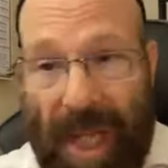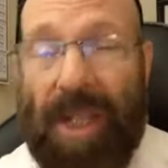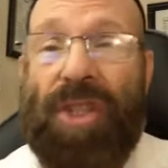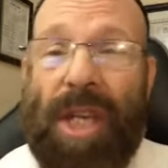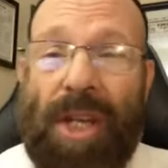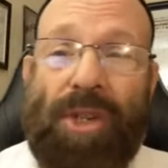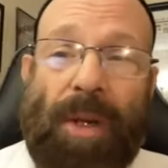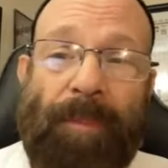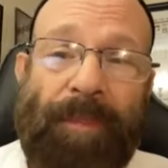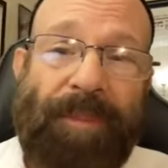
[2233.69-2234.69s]
century,
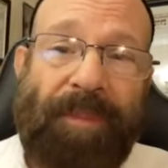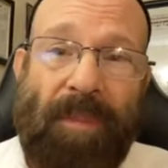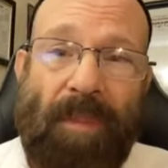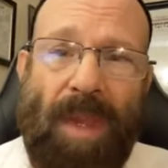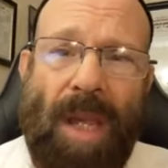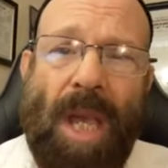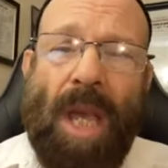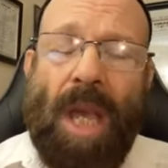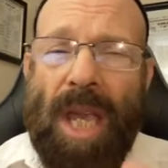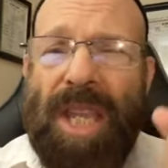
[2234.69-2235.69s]

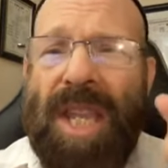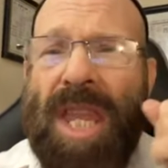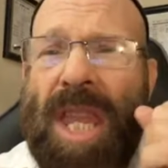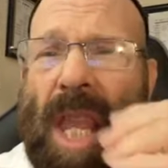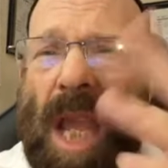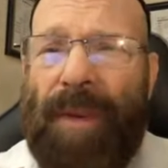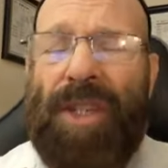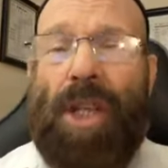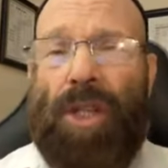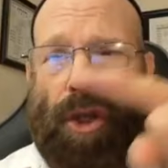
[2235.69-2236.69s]
he never
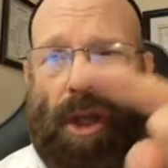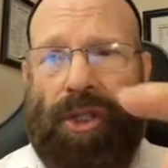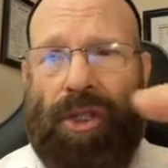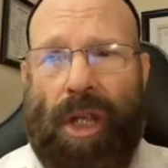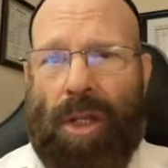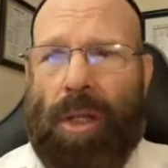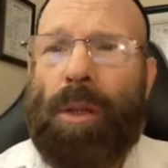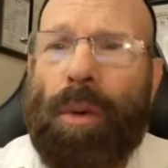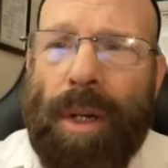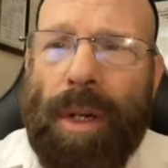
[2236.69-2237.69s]
says, "Thus saith the
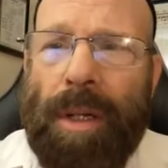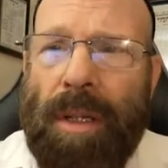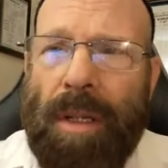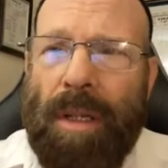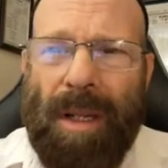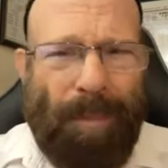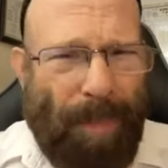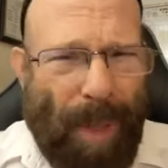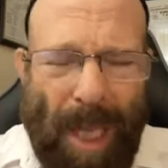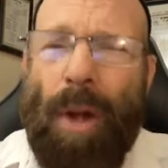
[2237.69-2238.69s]
Lord."
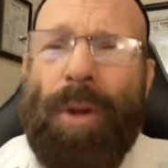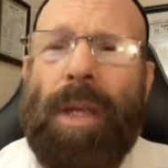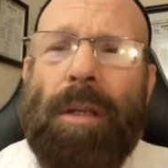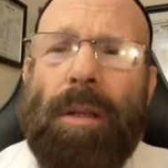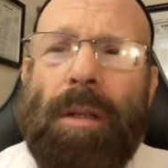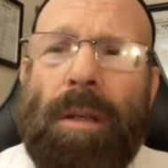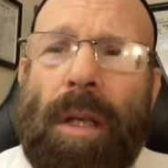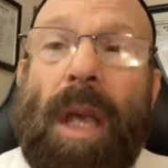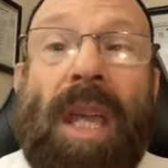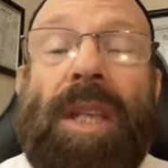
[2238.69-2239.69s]
Baloney.
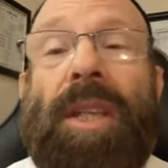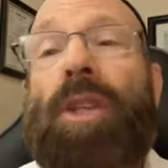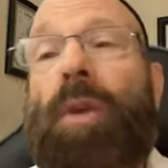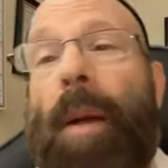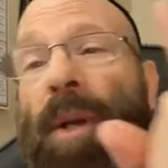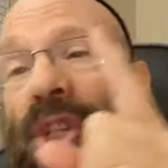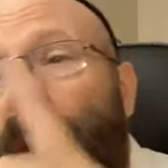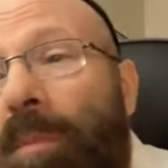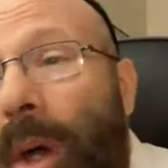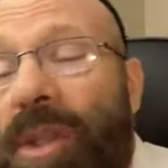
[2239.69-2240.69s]
He says, Rabbi
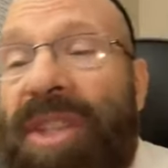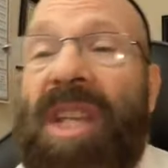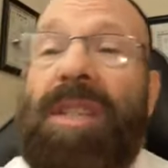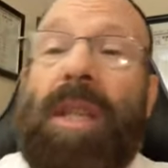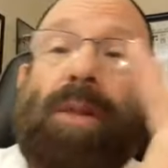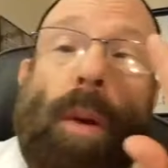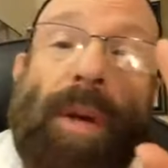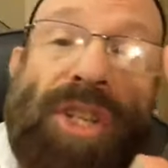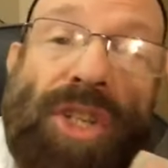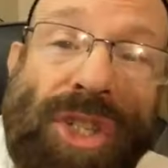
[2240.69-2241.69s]
Shimon says this, Rabbi
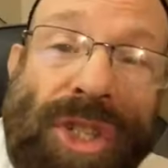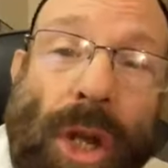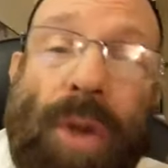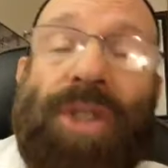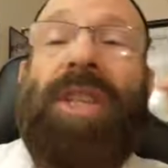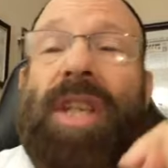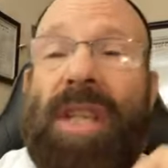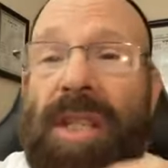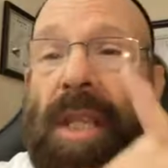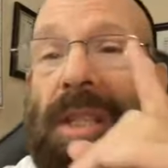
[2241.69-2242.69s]
Yossi says
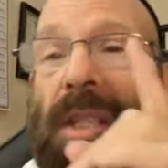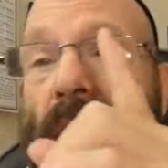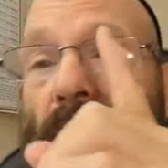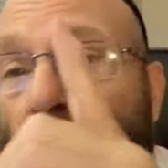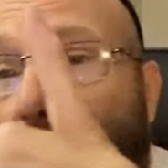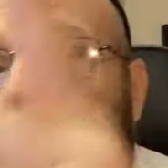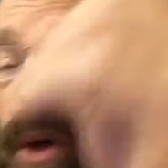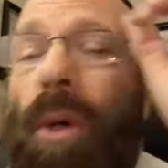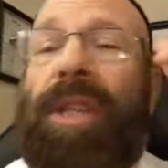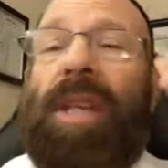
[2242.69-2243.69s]
this, Rabbi
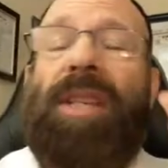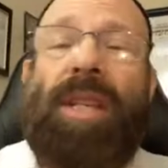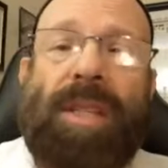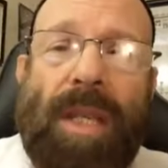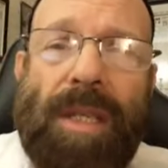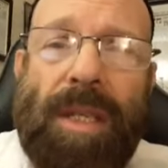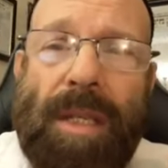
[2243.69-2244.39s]
Yehuda says this.